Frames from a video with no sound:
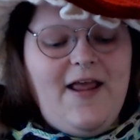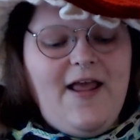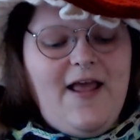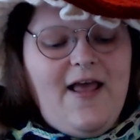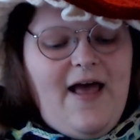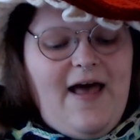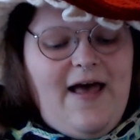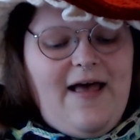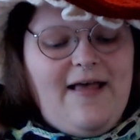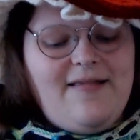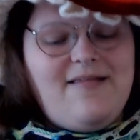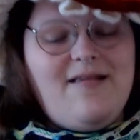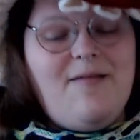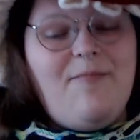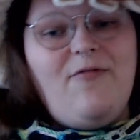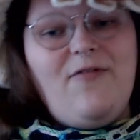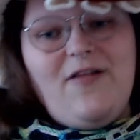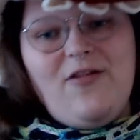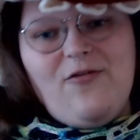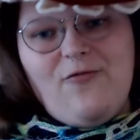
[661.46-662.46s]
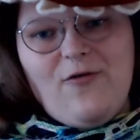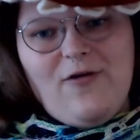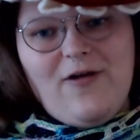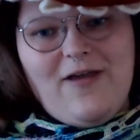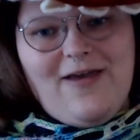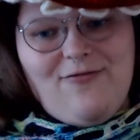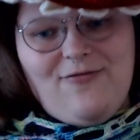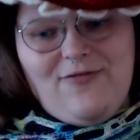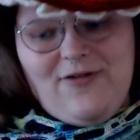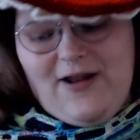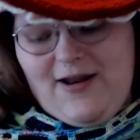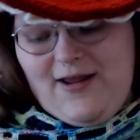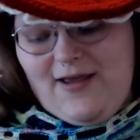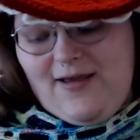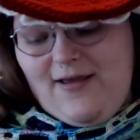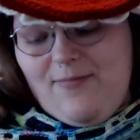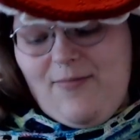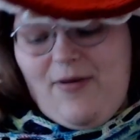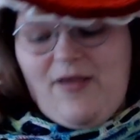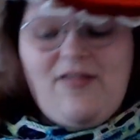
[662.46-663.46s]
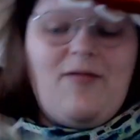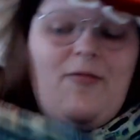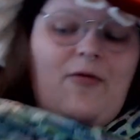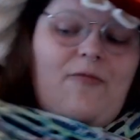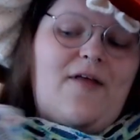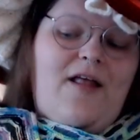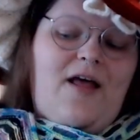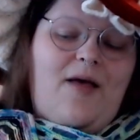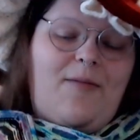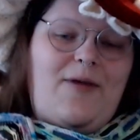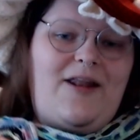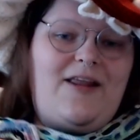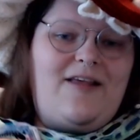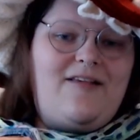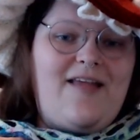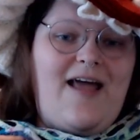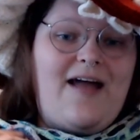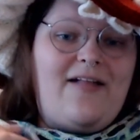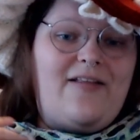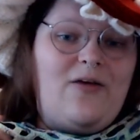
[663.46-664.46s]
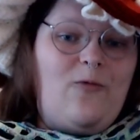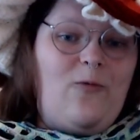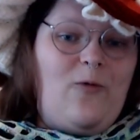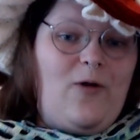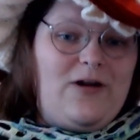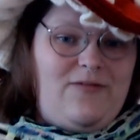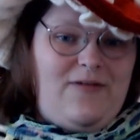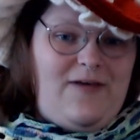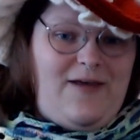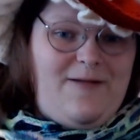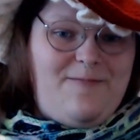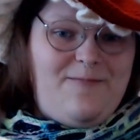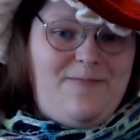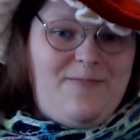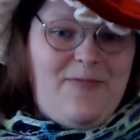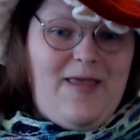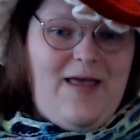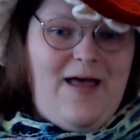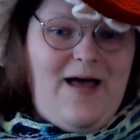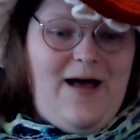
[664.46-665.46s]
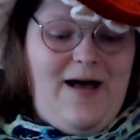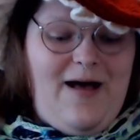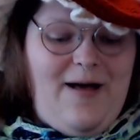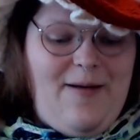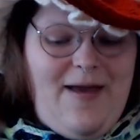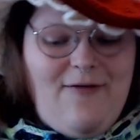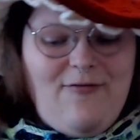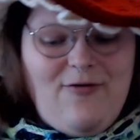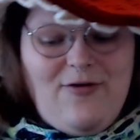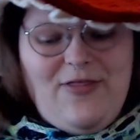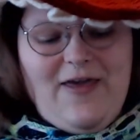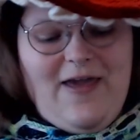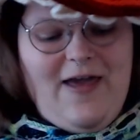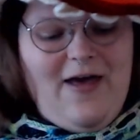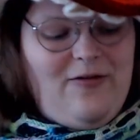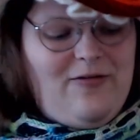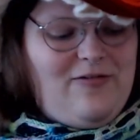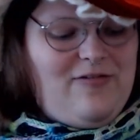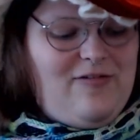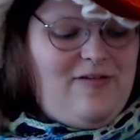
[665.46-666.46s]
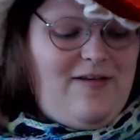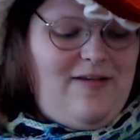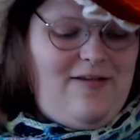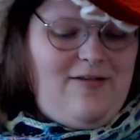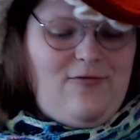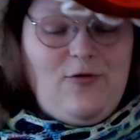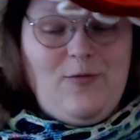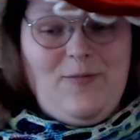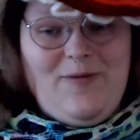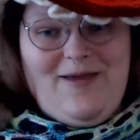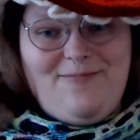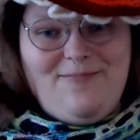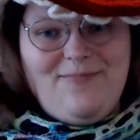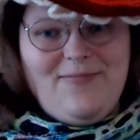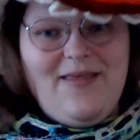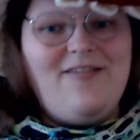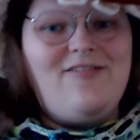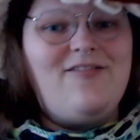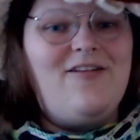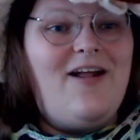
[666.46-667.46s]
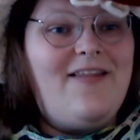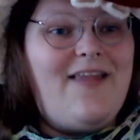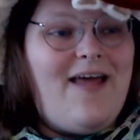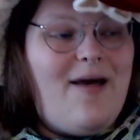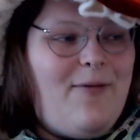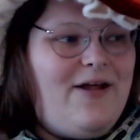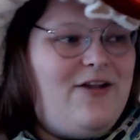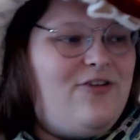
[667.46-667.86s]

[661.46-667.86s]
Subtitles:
some of it's for gift knitting, and by some of it, I mean exactly one of it. Everything else is for me. It's not that much.